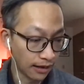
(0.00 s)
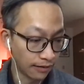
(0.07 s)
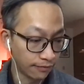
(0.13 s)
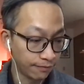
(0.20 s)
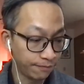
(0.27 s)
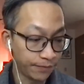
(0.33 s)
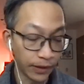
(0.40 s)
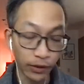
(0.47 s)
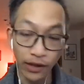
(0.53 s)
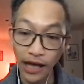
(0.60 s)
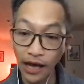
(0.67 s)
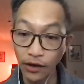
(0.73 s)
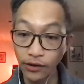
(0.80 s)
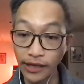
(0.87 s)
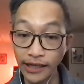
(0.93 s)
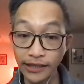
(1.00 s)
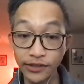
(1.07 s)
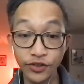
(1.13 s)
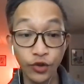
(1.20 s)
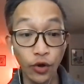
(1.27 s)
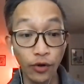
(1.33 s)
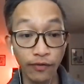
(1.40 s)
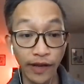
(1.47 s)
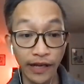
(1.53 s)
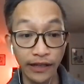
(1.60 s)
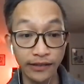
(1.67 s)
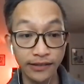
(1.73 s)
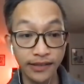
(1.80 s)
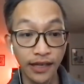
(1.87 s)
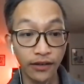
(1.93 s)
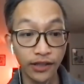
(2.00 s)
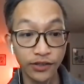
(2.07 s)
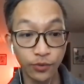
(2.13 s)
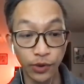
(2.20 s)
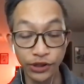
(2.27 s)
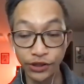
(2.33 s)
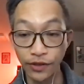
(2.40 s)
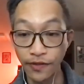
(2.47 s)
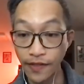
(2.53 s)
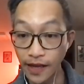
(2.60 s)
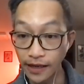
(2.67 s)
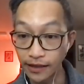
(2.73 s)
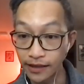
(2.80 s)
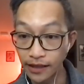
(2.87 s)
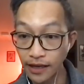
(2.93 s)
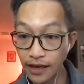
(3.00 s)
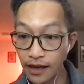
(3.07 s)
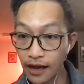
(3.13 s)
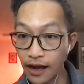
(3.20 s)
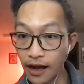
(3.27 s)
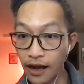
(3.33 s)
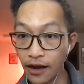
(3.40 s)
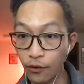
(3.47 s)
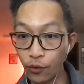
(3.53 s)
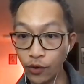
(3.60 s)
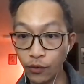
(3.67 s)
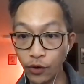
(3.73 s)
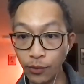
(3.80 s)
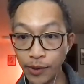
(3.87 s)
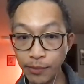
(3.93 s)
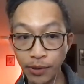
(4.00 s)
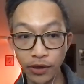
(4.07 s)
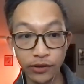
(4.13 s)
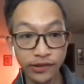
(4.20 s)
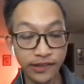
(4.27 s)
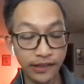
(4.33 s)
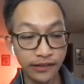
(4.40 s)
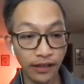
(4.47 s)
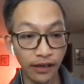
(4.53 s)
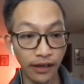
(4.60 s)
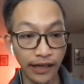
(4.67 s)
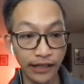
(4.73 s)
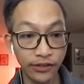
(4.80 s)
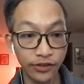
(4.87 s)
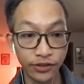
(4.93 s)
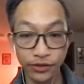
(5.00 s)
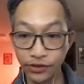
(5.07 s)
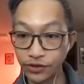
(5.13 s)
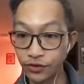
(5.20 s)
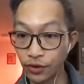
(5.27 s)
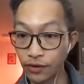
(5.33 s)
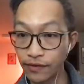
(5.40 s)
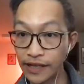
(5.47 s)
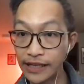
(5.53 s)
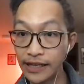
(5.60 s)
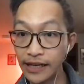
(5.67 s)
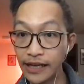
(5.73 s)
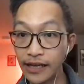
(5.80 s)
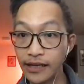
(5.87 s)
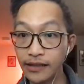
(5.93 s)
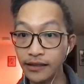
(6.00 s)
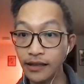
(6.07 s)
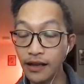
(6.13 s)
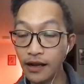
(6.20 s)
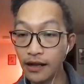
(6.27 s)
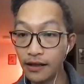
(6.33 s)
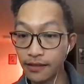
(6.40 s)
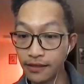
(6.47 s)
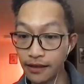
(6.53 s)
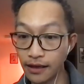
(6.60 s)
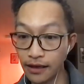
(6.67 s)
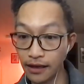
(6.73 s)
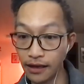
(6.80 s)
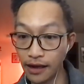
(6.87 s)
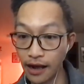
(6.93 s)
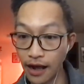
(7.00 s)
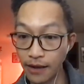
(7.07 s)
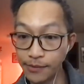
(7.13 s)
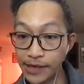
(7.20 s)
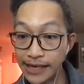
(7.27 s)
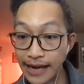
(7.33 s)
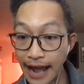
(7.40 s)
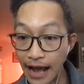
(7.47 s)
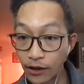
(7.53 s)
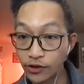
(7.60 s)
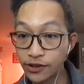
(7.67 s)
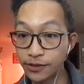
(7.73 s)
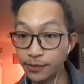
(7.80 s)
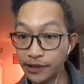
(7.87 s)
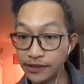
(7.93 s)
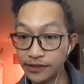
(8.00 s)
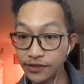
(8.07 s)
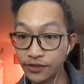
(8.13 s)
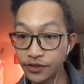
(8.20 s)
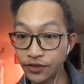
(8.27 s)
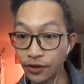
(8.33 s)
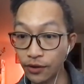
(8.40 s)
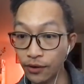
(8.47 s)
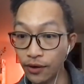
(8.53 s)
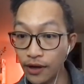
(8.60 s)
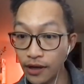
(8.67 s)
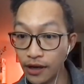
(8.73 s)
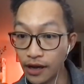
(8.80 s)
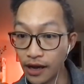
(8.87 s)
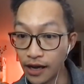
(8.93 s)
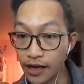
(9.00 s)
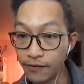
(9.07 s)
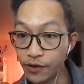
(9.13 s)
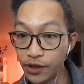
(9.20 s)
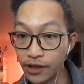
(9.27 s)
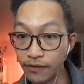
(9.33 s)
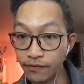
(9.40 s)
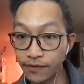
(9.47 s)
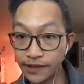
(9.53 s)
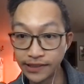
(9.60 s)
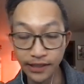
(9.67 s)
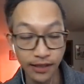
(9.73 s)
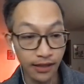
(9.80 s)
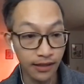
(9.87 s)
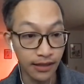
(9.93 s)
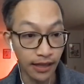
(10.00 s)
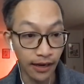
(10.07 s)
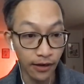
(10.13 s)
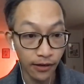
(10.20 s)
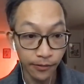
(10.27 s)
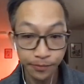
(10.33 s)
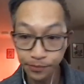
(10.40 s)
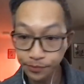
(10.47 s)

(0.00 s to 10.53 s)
fill out a survey and tell us what you think. We will be posting the link to the survey in the announcements. So if you can visit there,